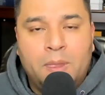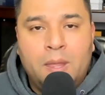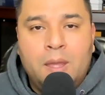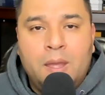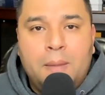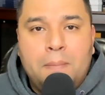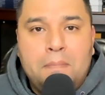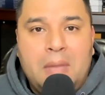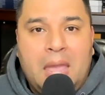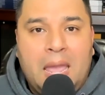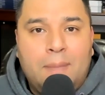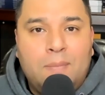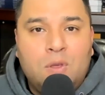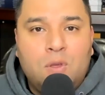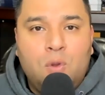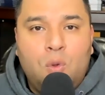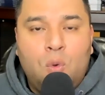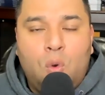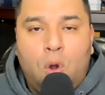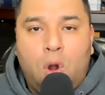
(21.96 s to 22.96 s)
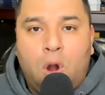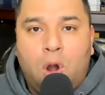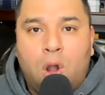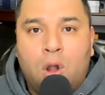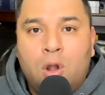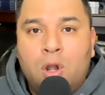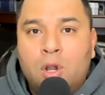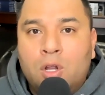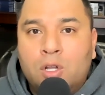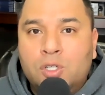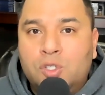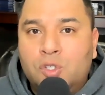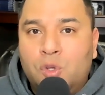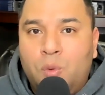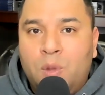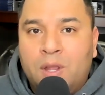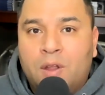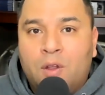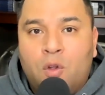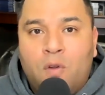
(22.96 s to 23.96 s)
Maybe you are
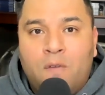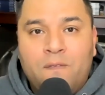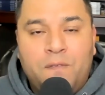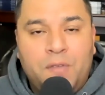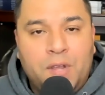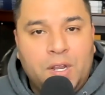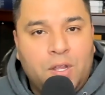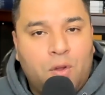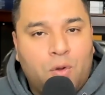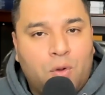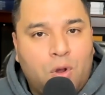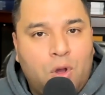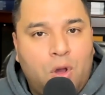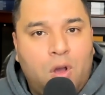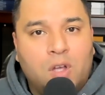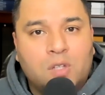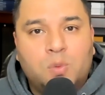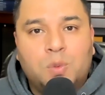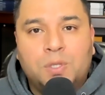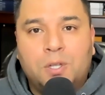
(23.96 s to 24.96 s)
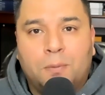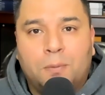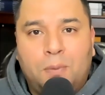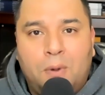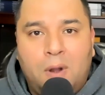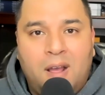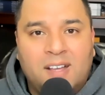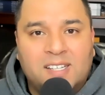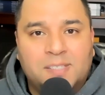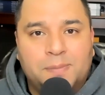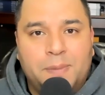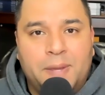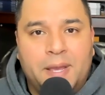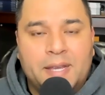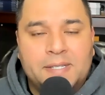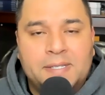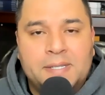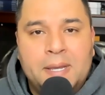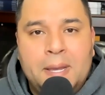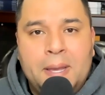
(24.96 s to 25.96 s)
doing video calls with your
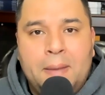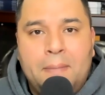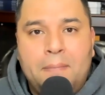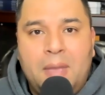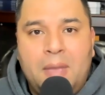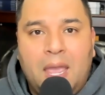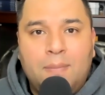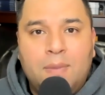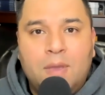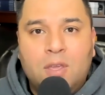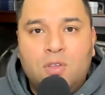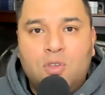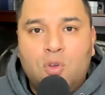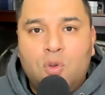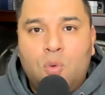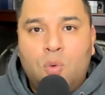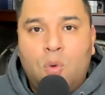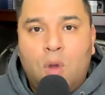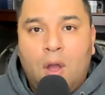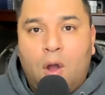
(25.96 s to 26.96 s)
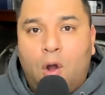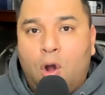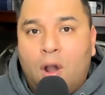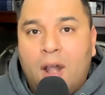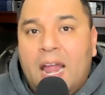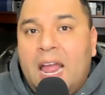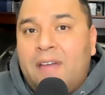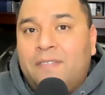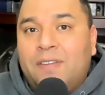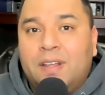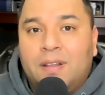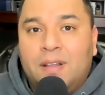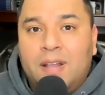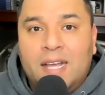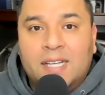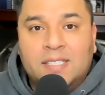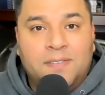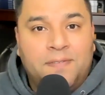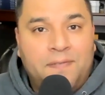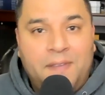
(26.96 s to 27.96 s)
prospects. Maybe you are having
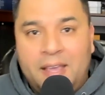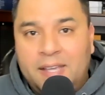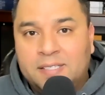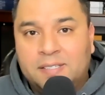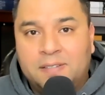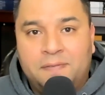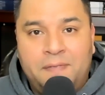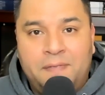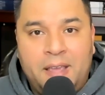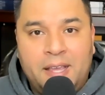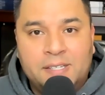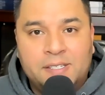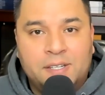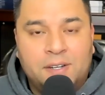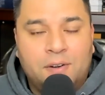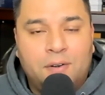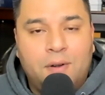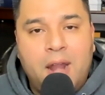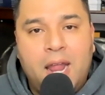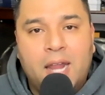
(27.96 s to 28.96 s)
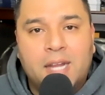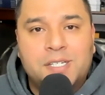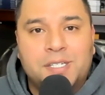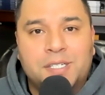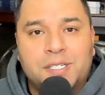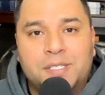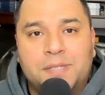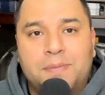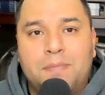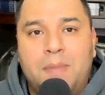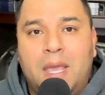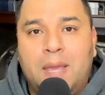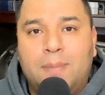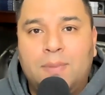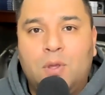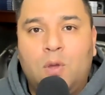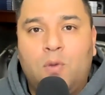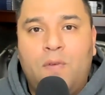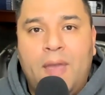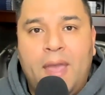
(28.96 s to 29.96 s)
less face-to-face interactions. Maybe
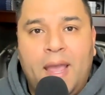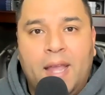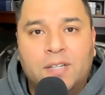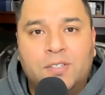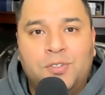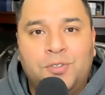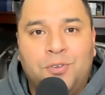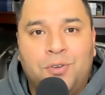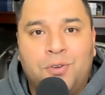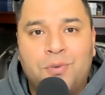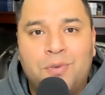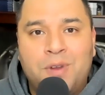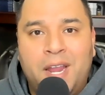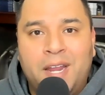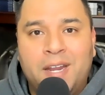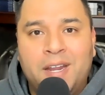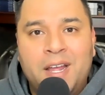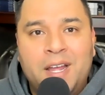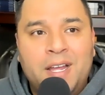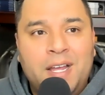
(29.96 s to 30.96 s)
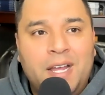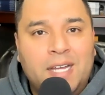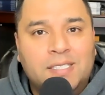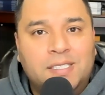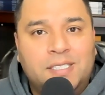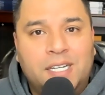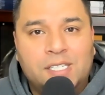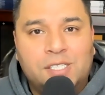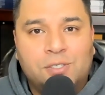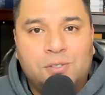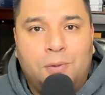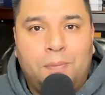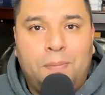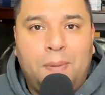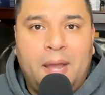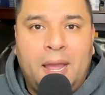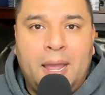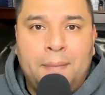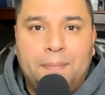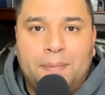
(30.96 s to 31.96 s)
you've had to create a digital
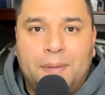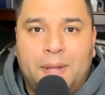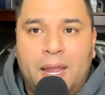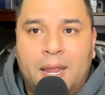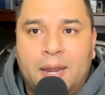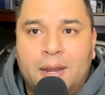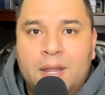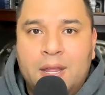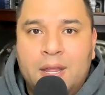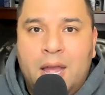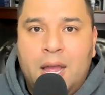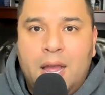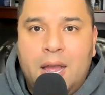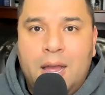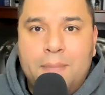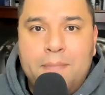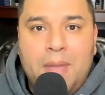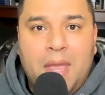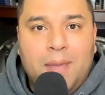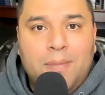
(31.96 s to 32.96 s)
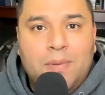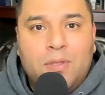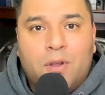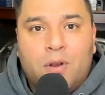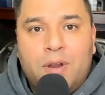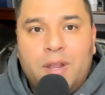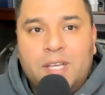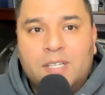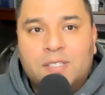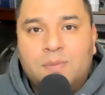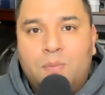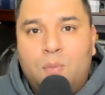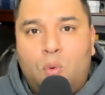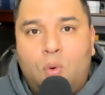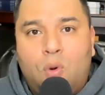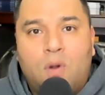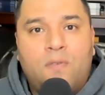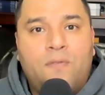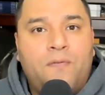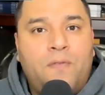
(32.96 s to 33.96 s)
pipeline. Maybe there is
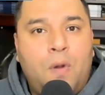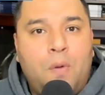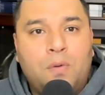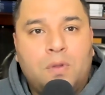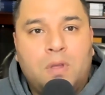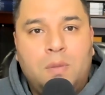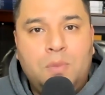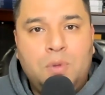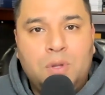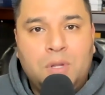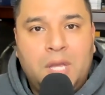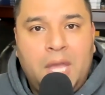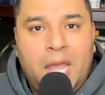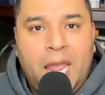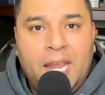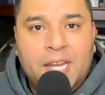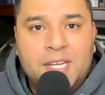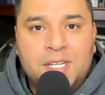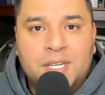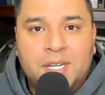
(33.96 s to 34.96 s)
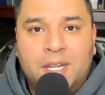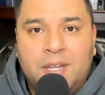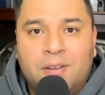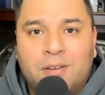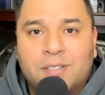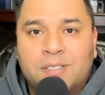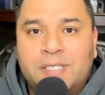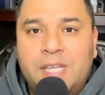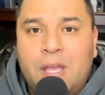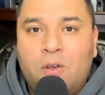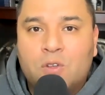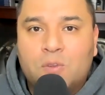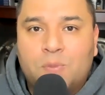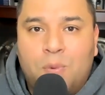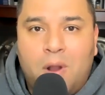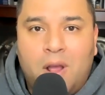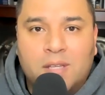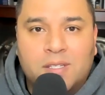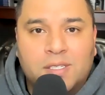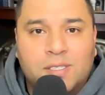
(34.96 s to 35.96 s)
more phone communication in your sales
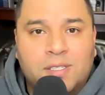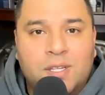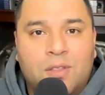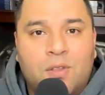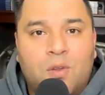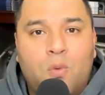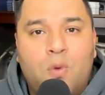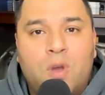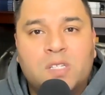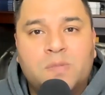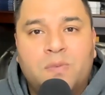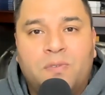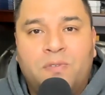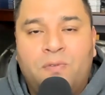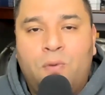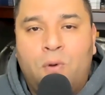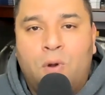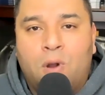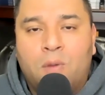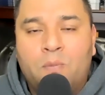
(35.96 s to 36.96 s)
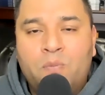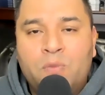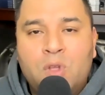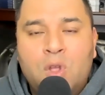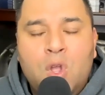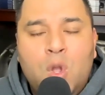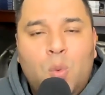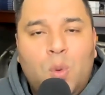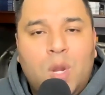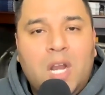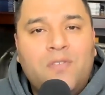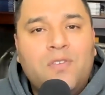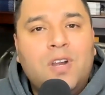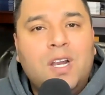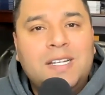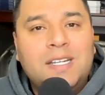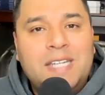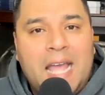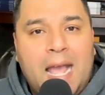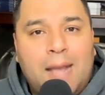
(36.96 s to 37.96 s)
process than there was before. Whatever
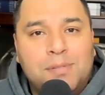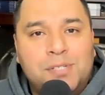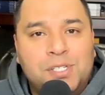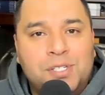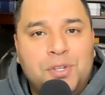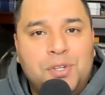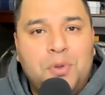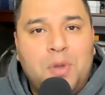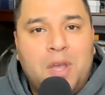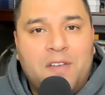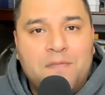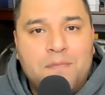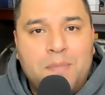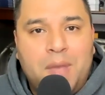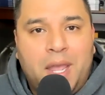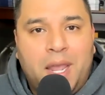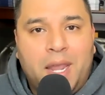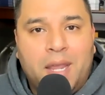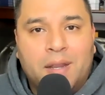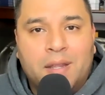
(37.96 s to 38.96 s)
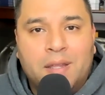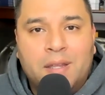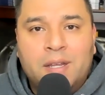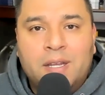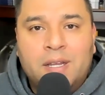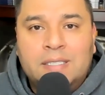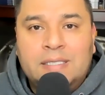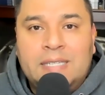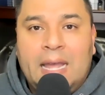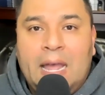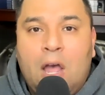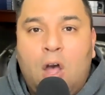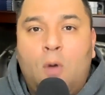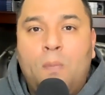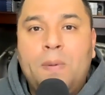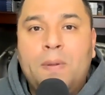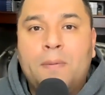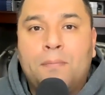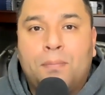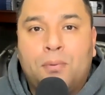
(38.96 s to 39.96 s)
adaption you have made to
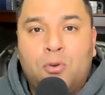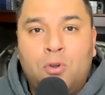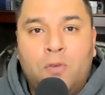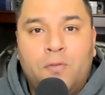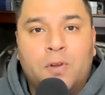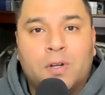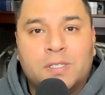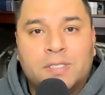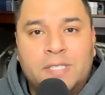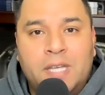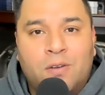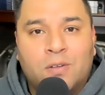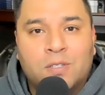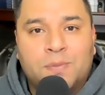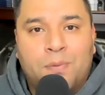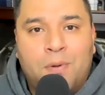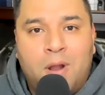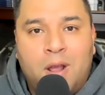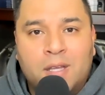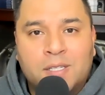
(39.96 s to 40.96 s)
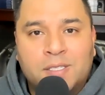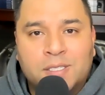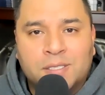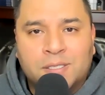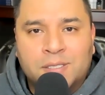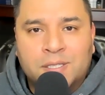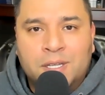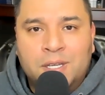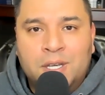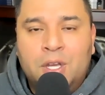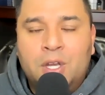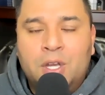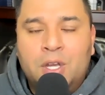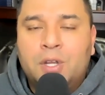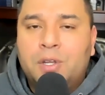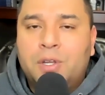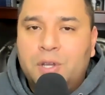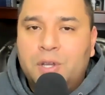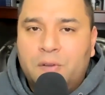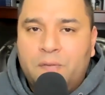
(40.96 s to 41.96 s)
help improve your sales process,
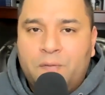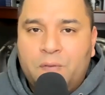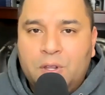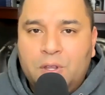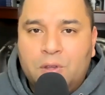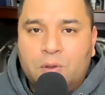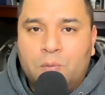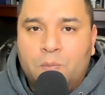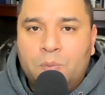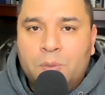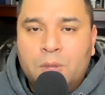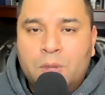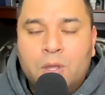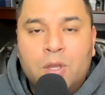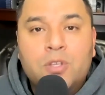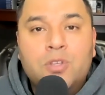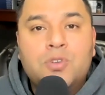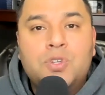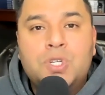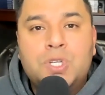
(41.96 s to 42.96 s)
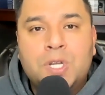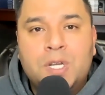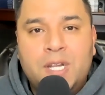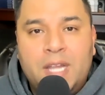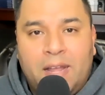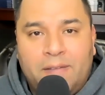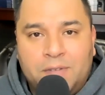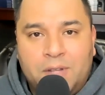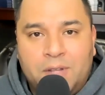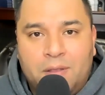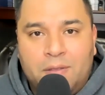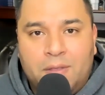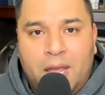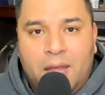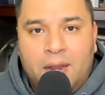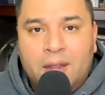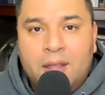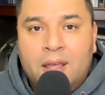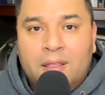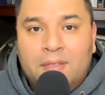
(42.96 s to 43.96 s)
good for you. You should have done
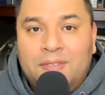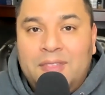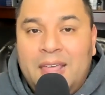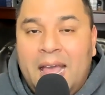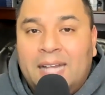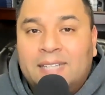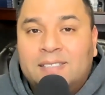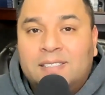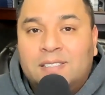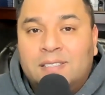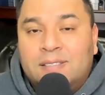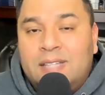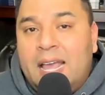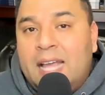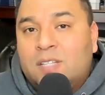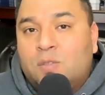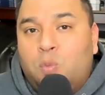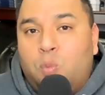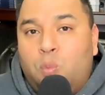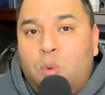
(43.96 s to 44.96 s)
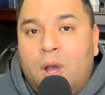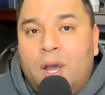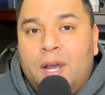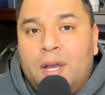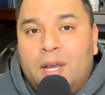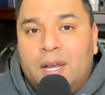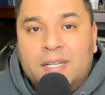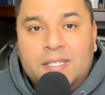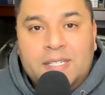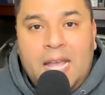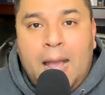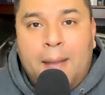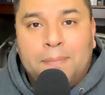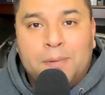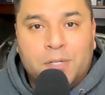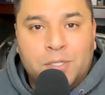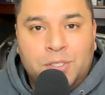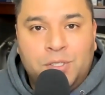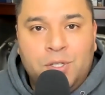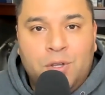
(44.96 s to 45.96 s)
that. That's what
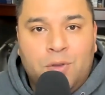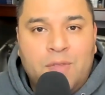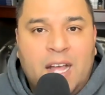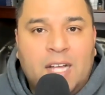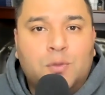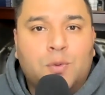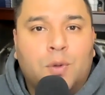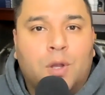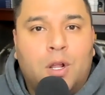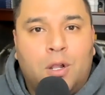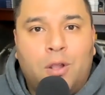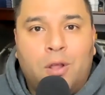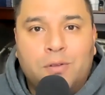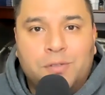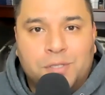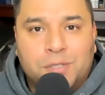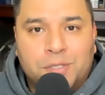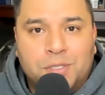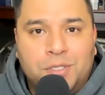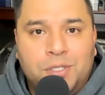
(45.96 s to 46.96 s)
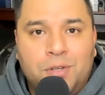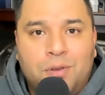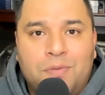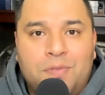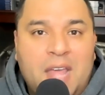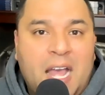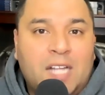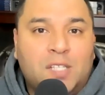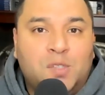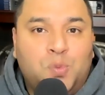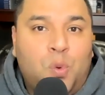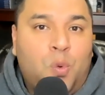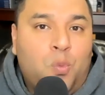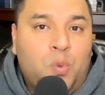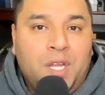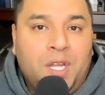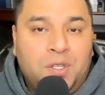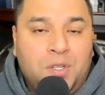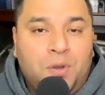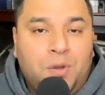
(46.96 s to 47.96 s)
adapters do. That's what closers do. That's what
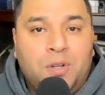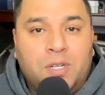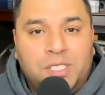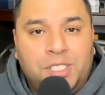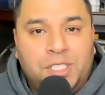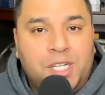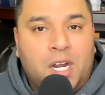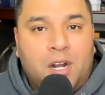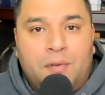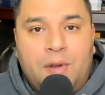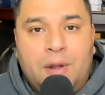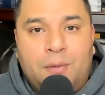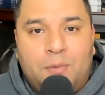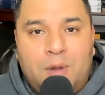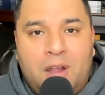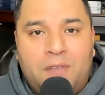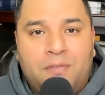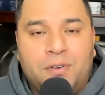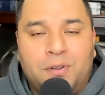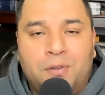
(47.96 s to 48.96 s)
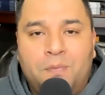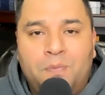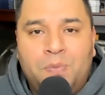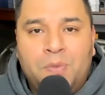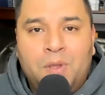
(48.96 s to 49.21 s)
we do to generate revenue.